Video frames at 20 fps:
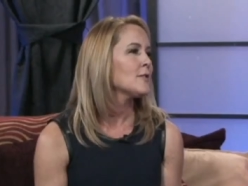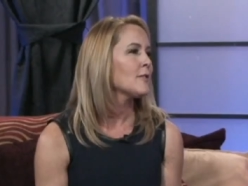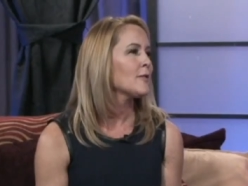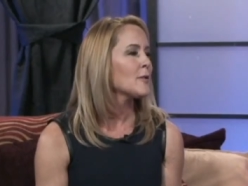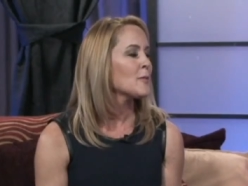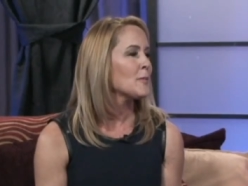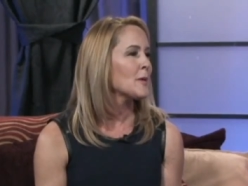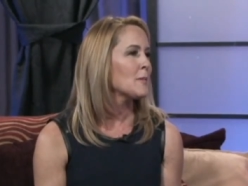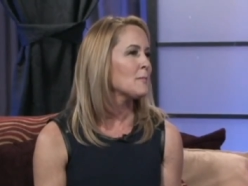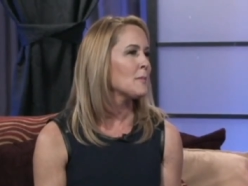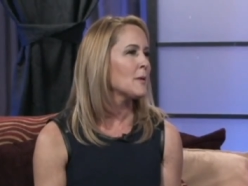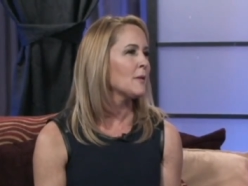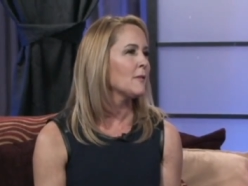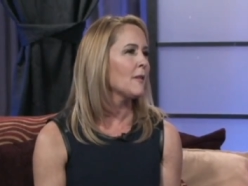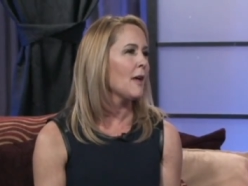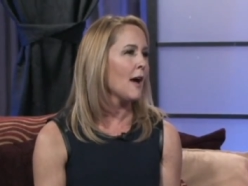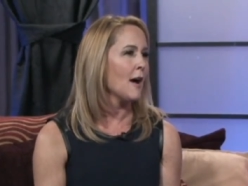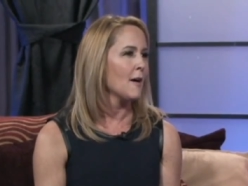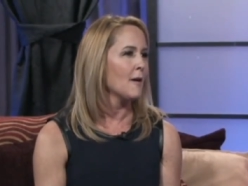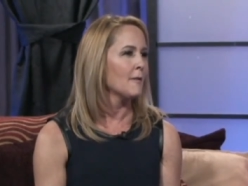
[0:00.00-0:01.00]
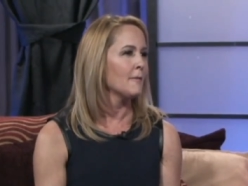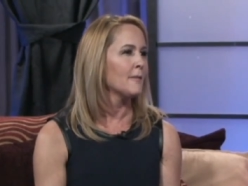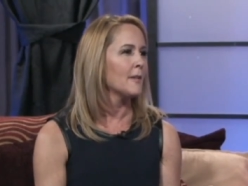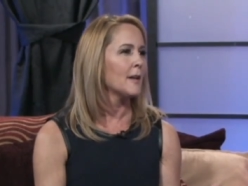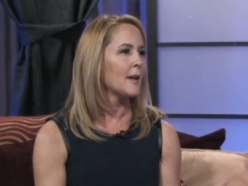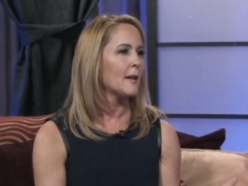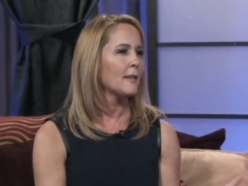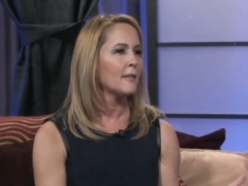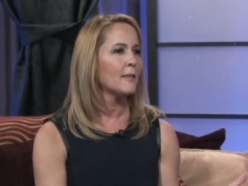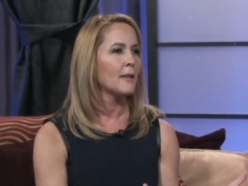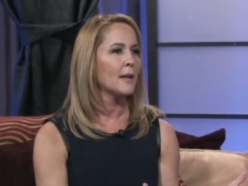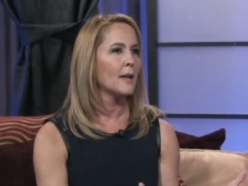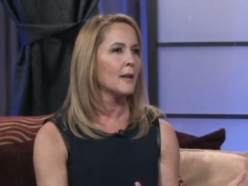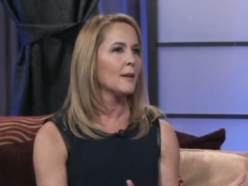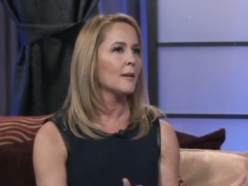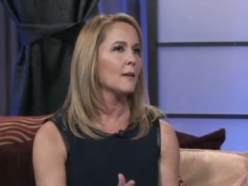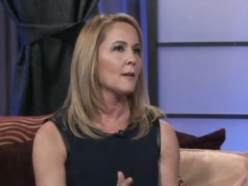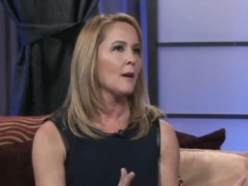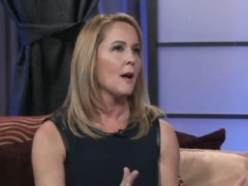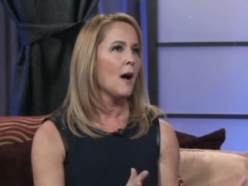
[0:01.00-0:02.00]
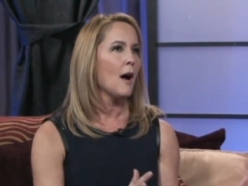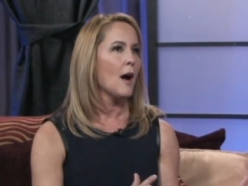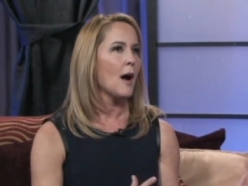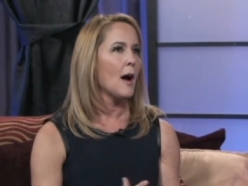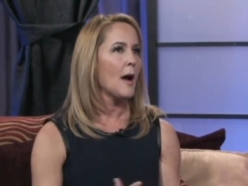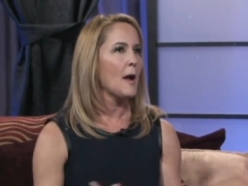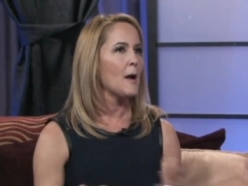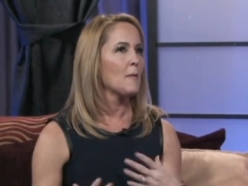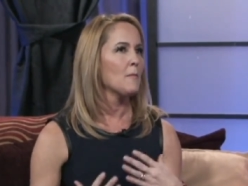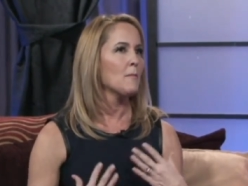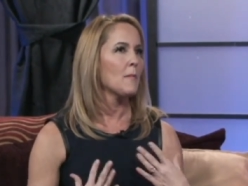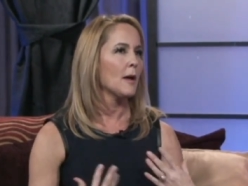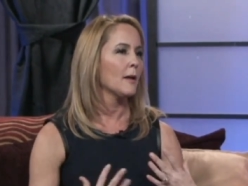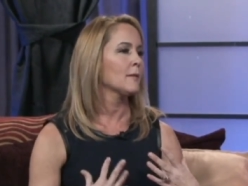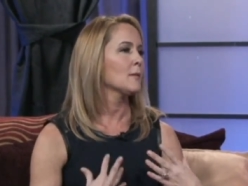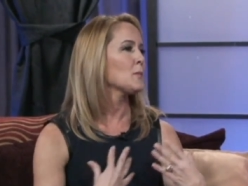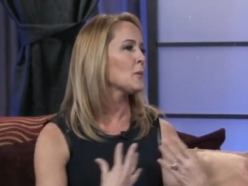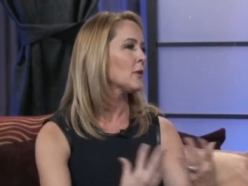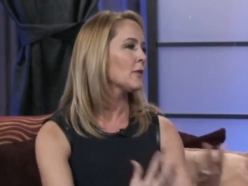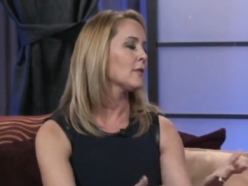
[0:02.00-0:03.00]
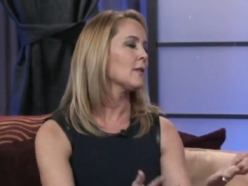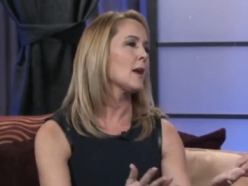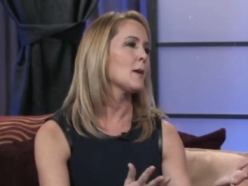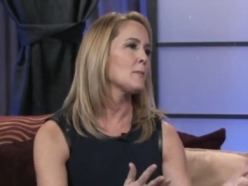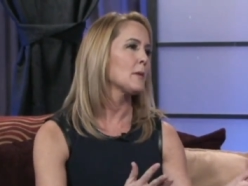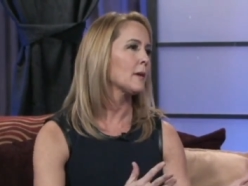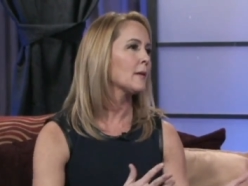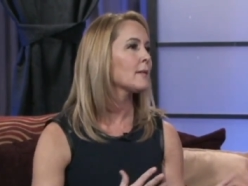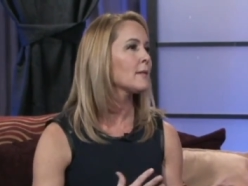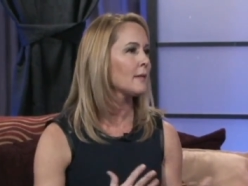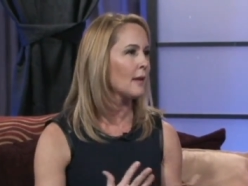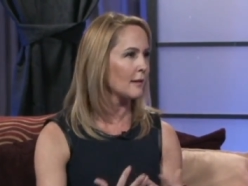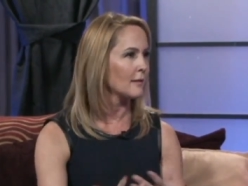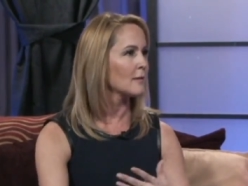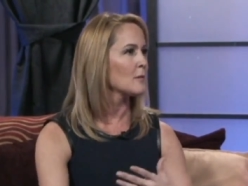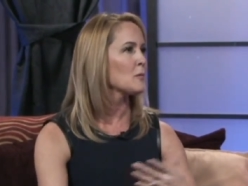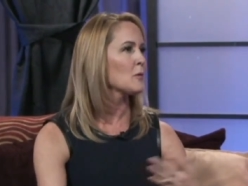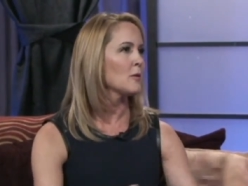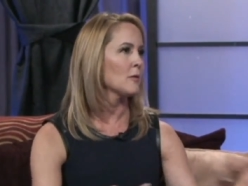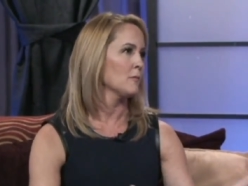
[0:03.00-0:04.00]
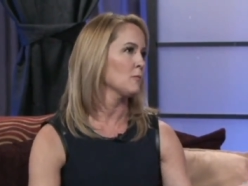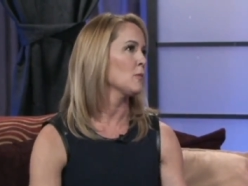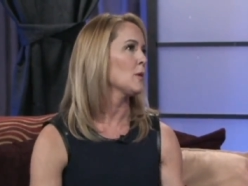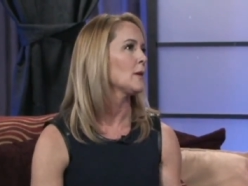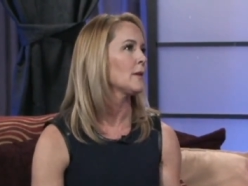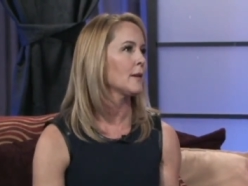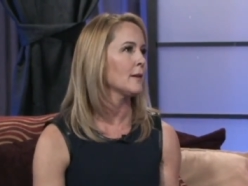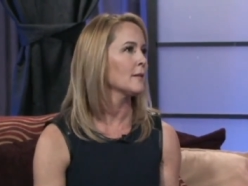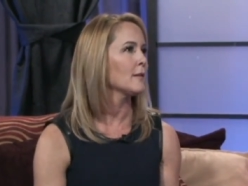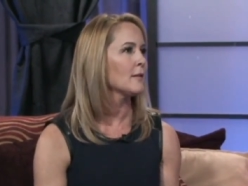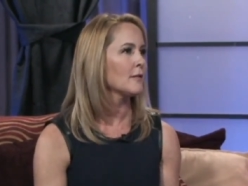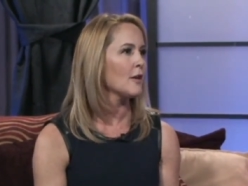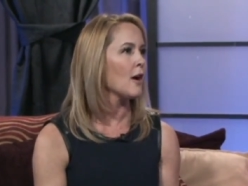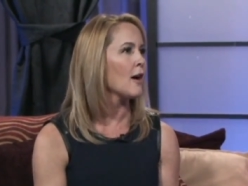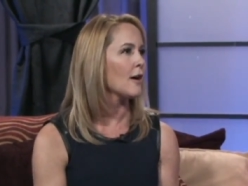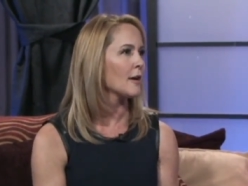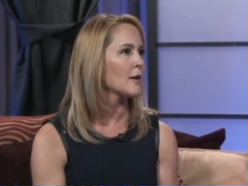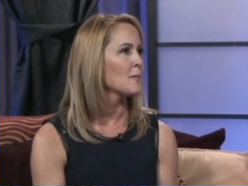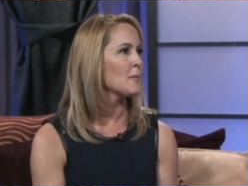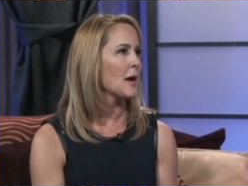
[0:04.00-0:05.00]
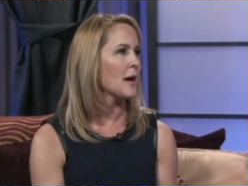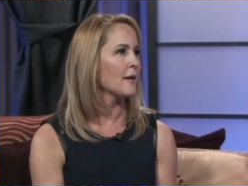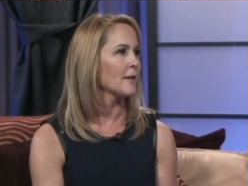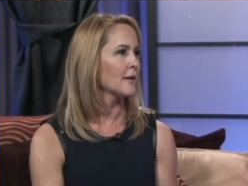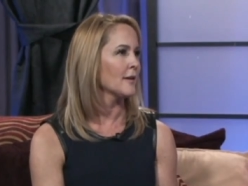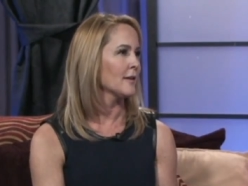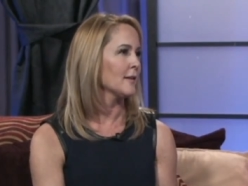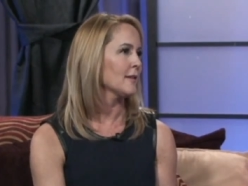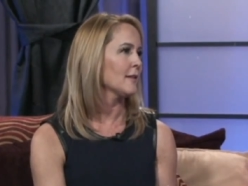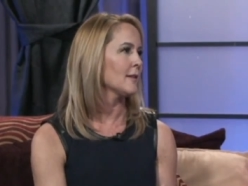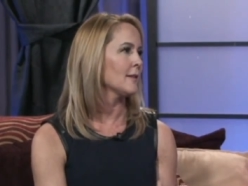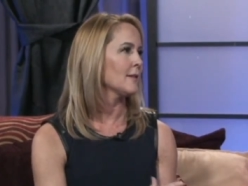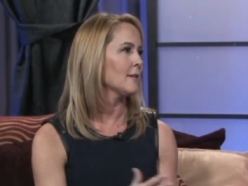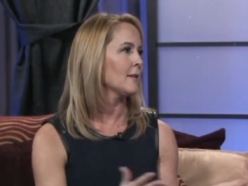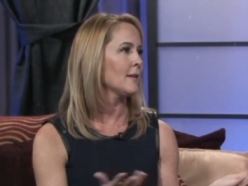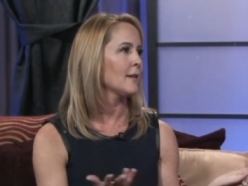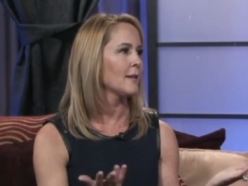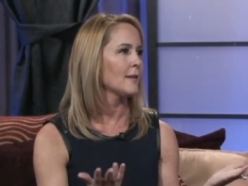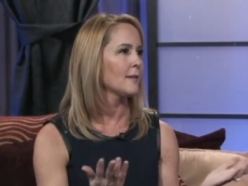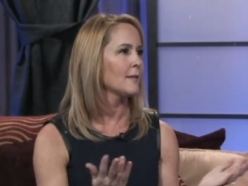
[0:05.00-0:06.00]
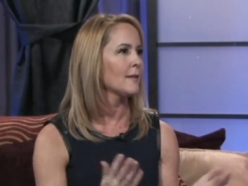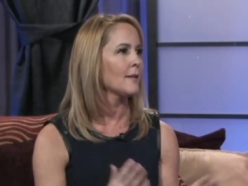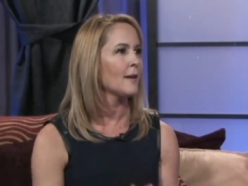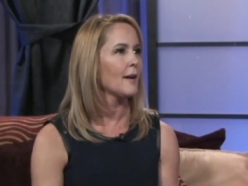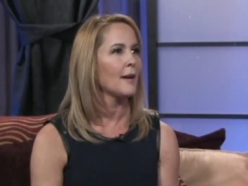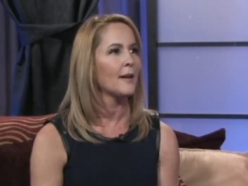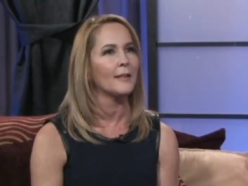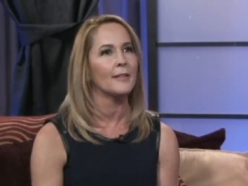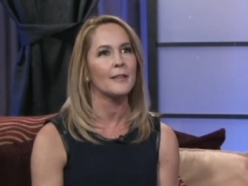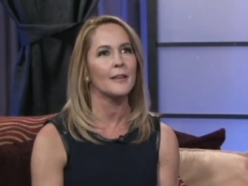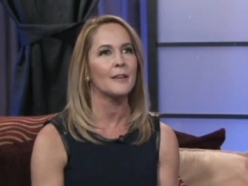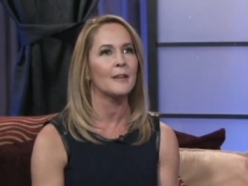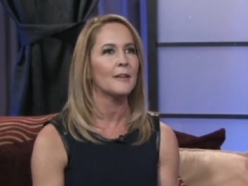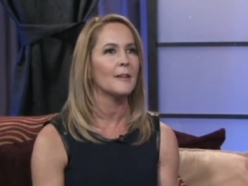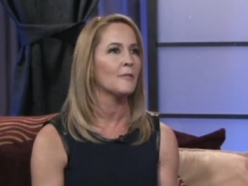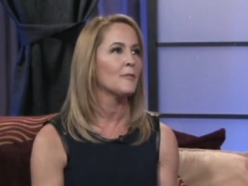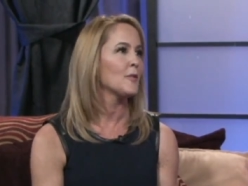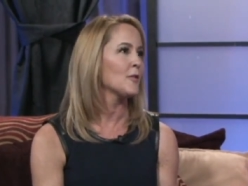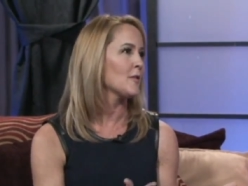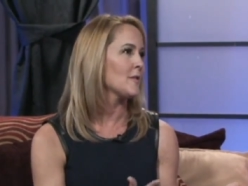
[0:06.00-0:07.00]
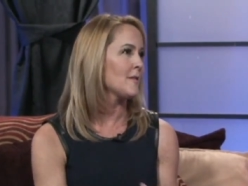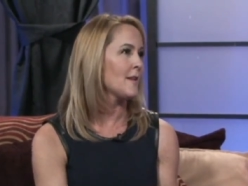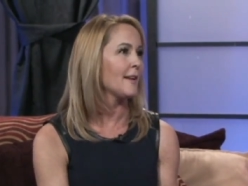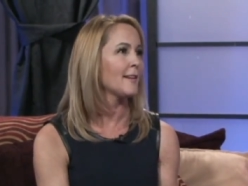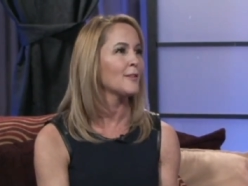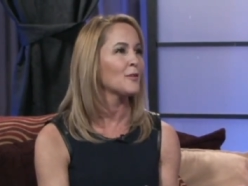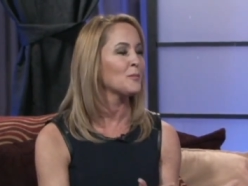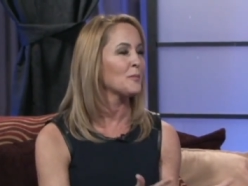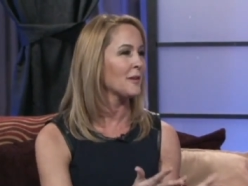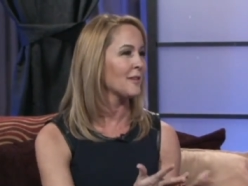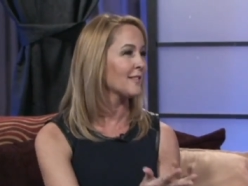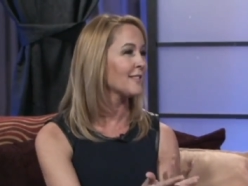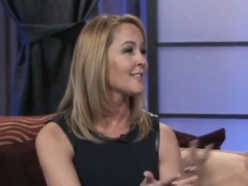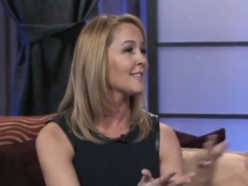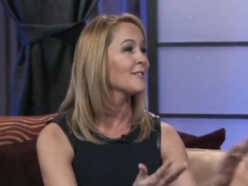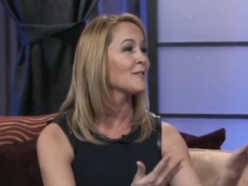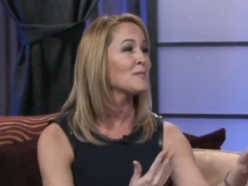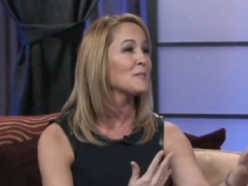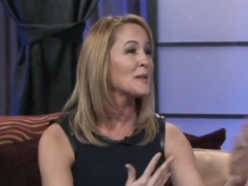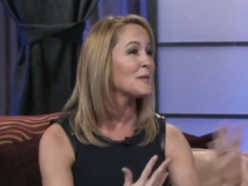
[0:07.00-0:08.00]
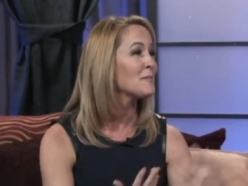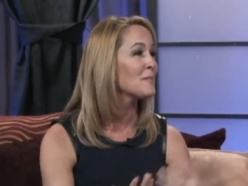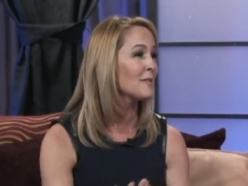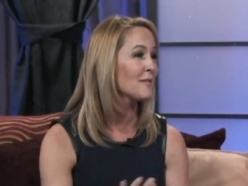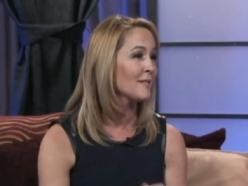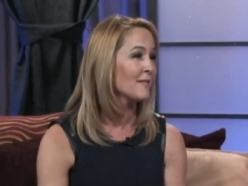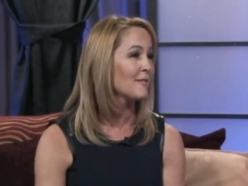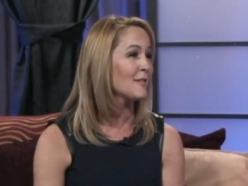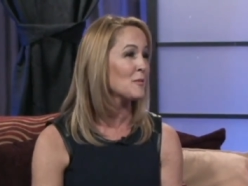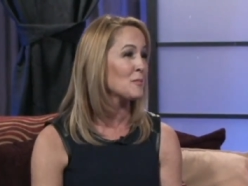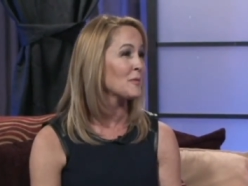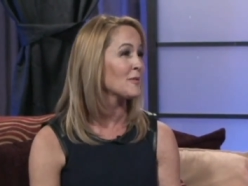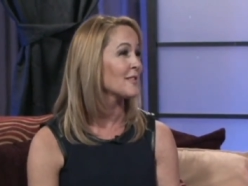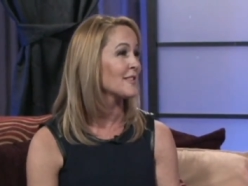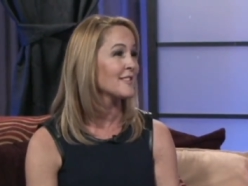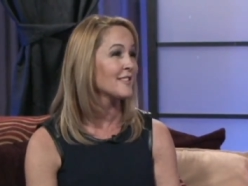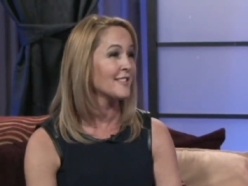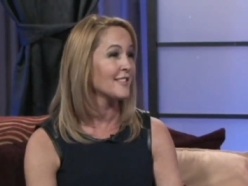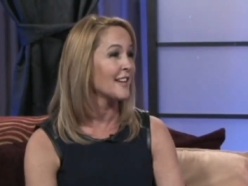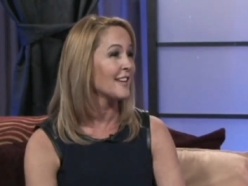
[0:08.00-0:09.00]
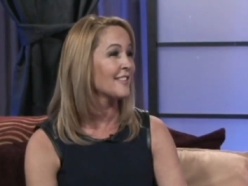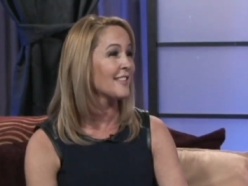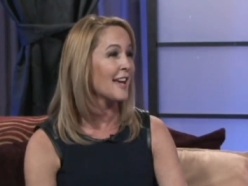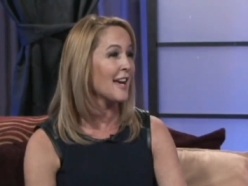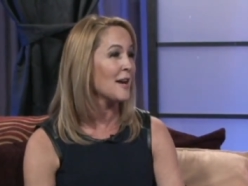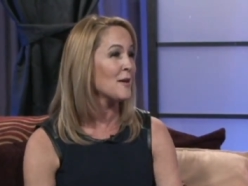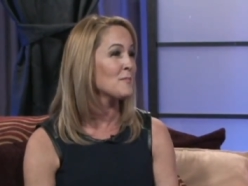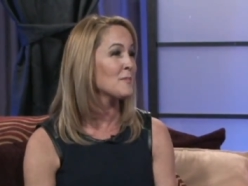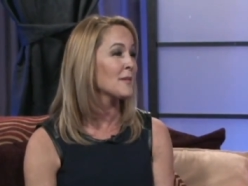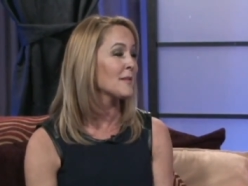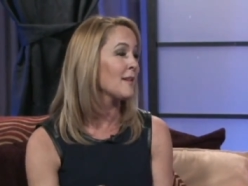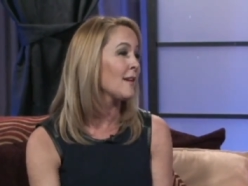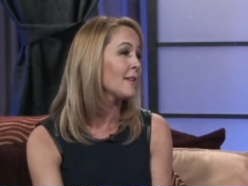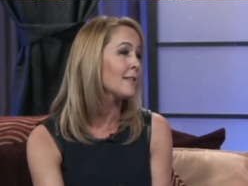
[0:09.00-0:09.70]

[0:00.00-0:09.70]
show that people love, and I think I'm as a person, I'm accessible and willing to talk about it, and and I think if you're a nice person, people appreciate that. But